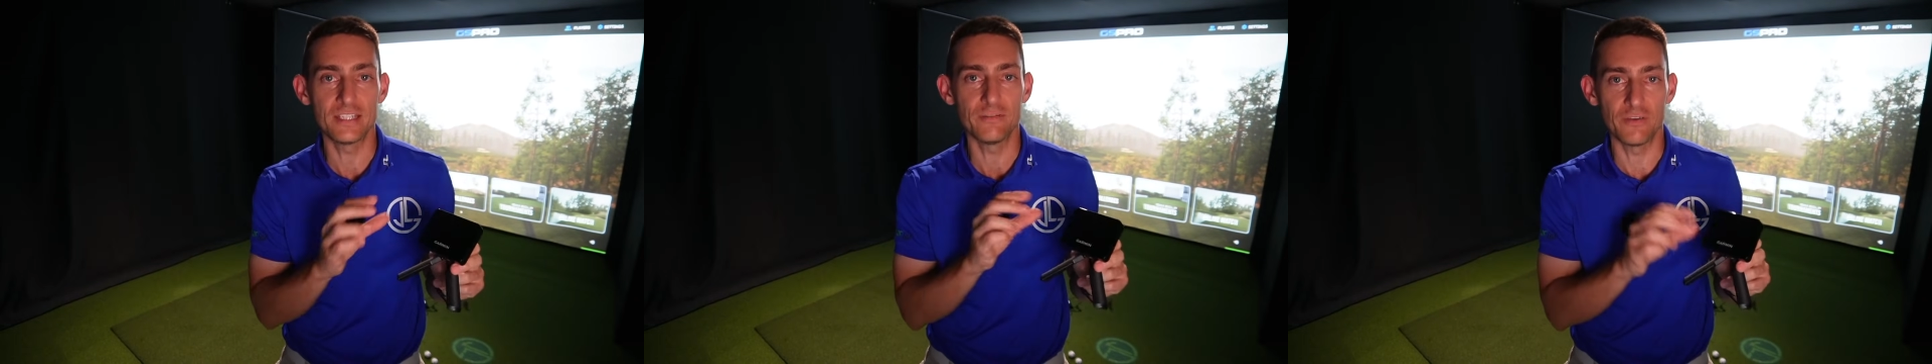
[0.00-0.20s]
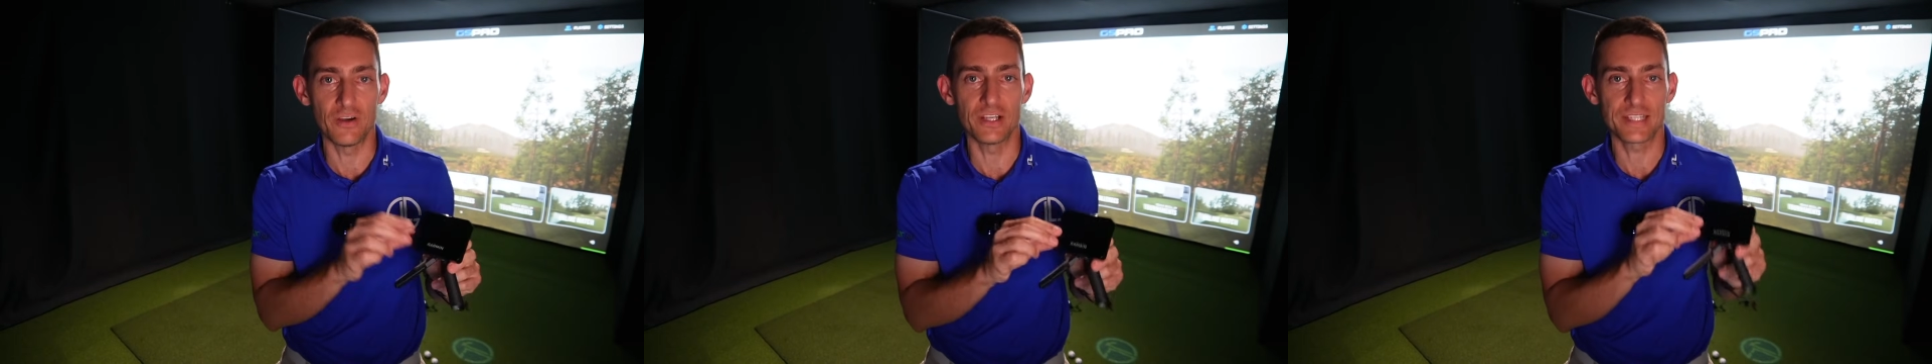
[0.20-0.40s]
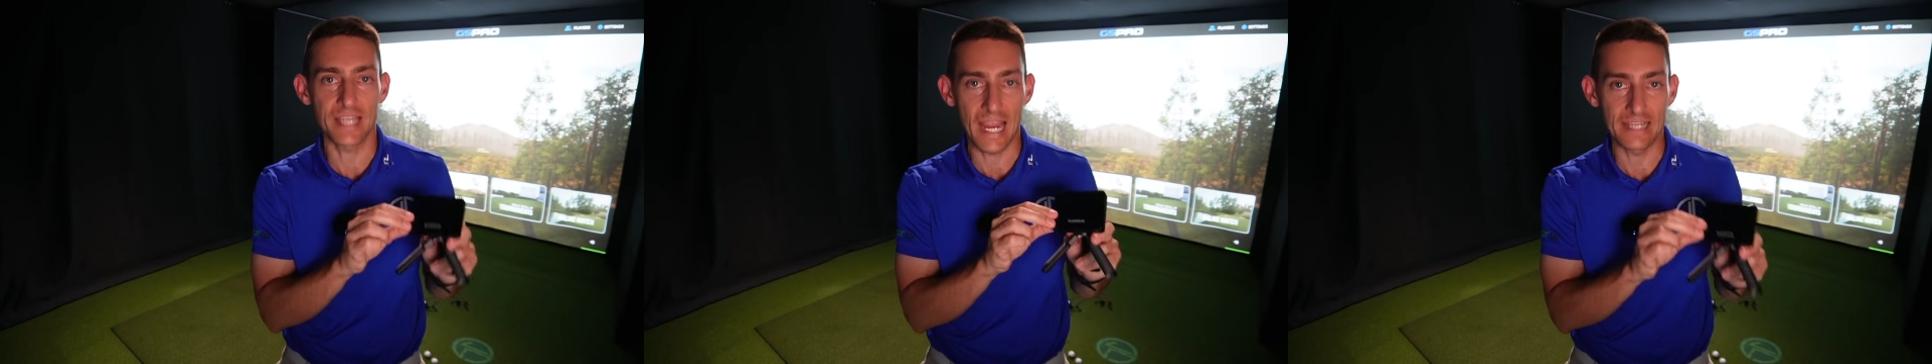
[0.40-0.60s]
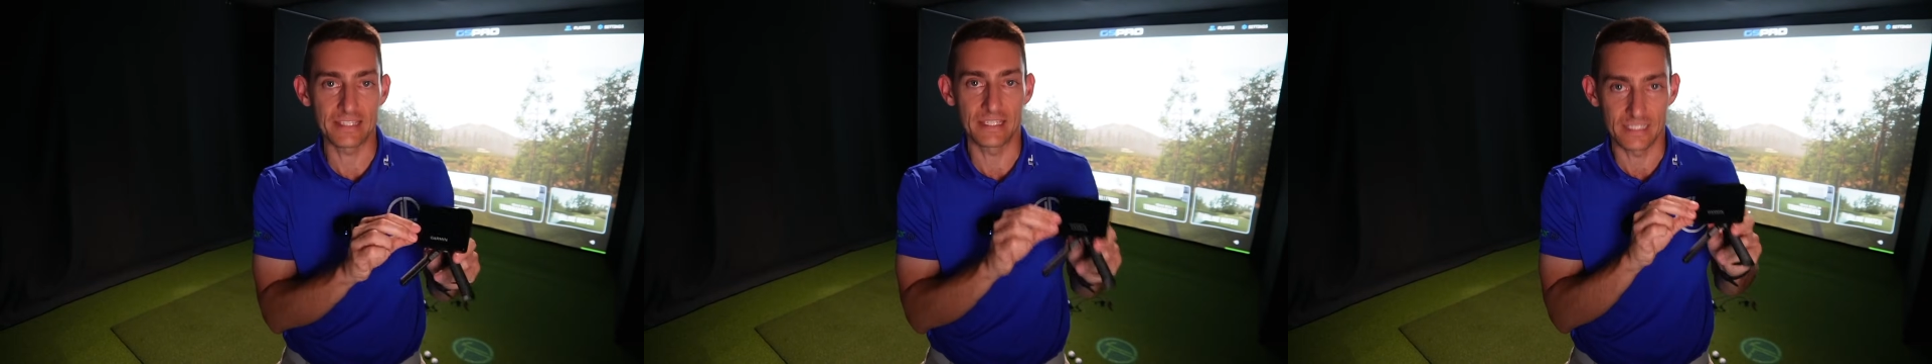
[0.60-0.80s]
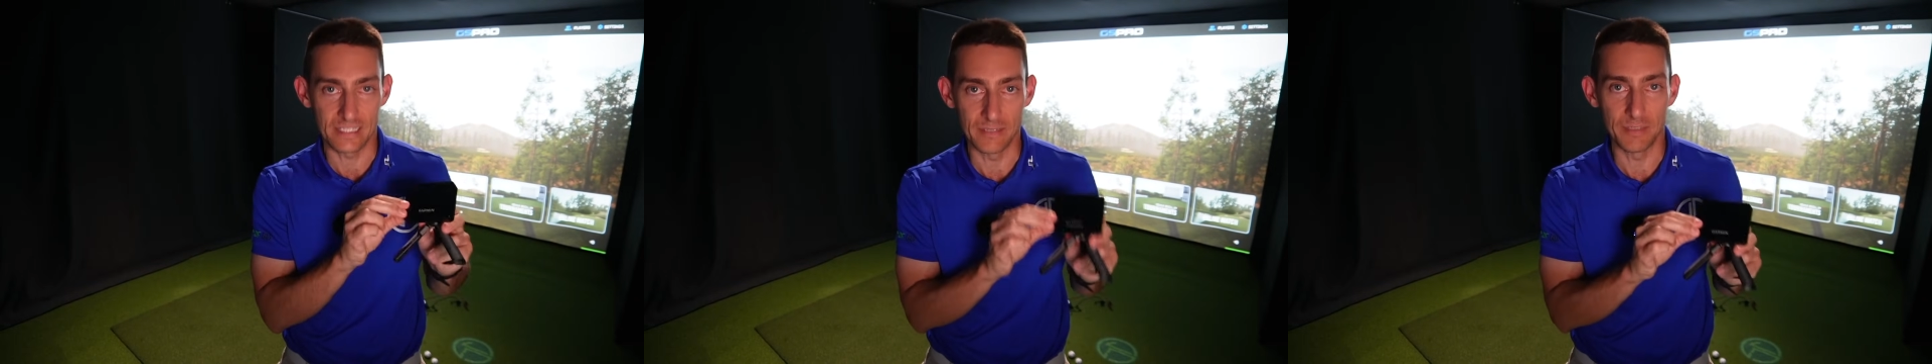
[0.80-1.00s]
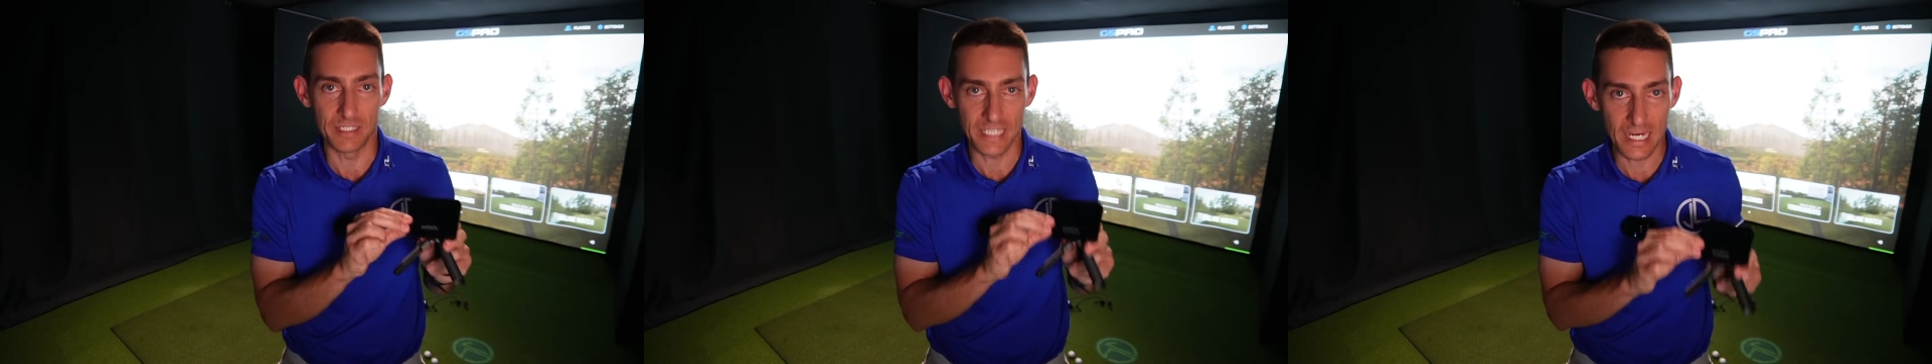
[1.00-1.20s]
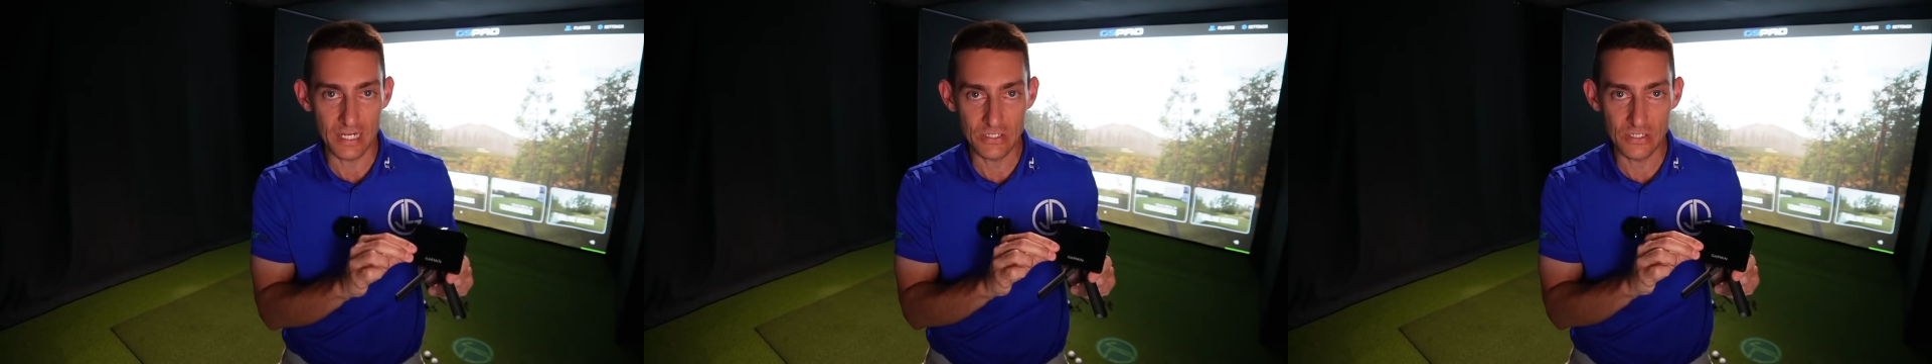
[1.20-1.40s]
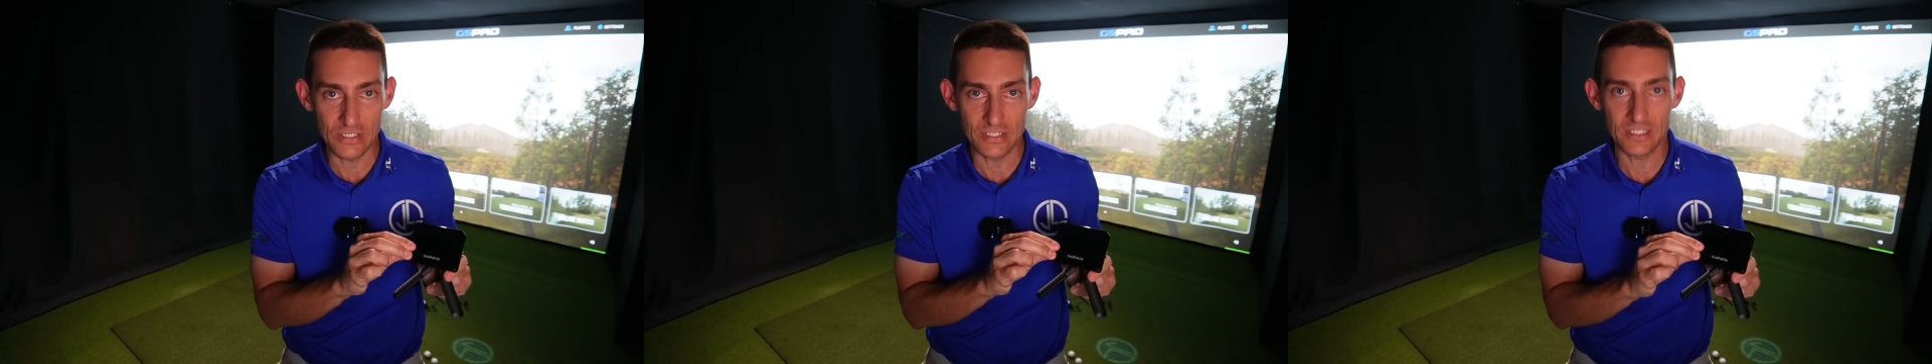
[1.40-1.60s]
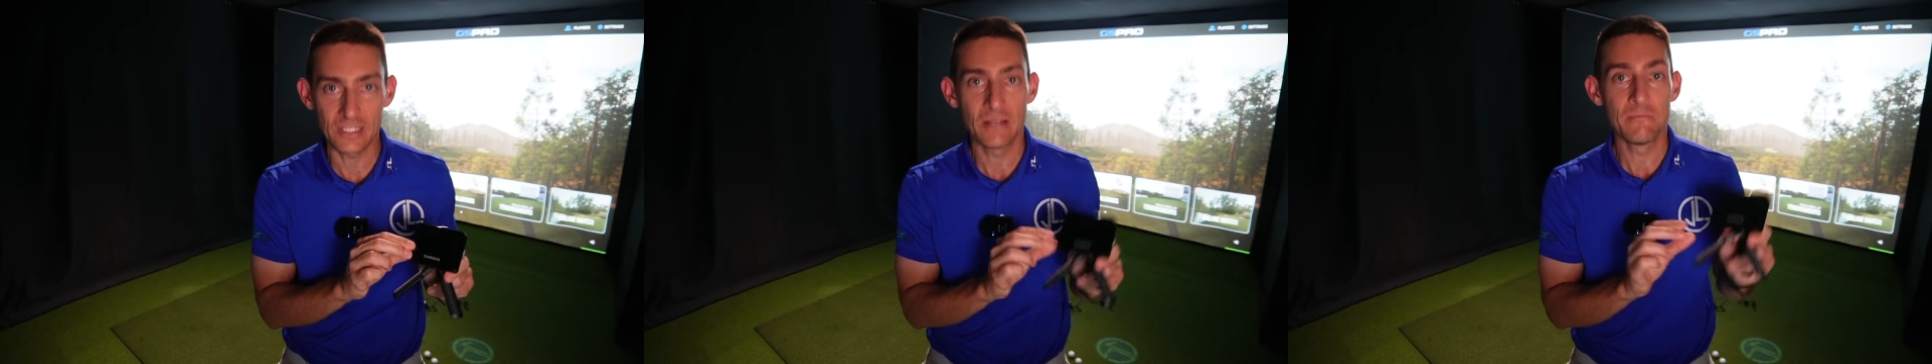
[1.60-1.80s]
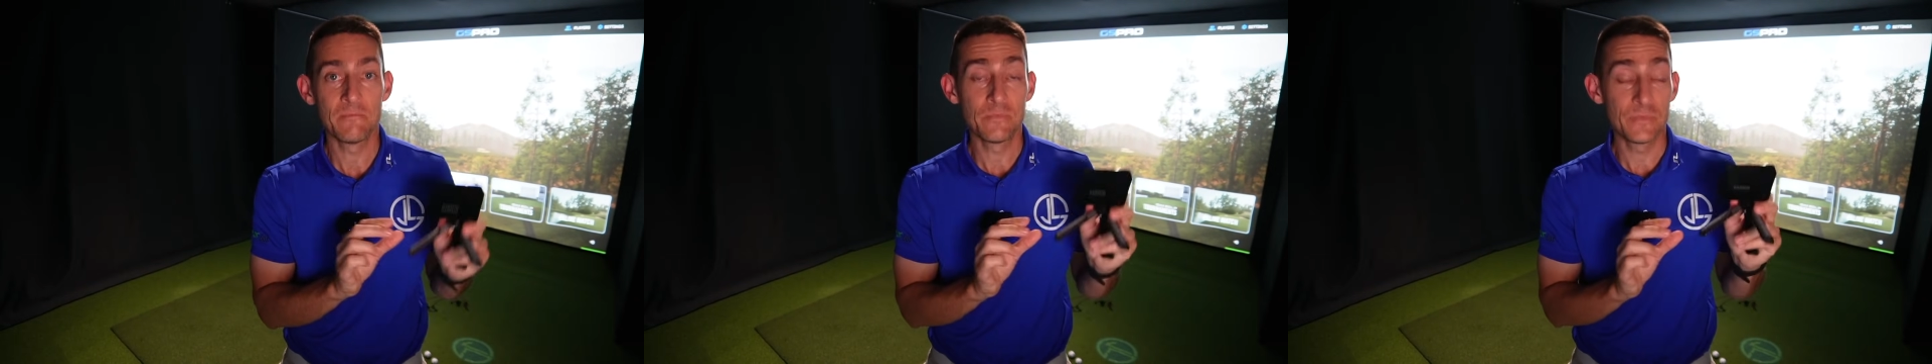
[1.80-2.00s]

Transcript: device has its limitations.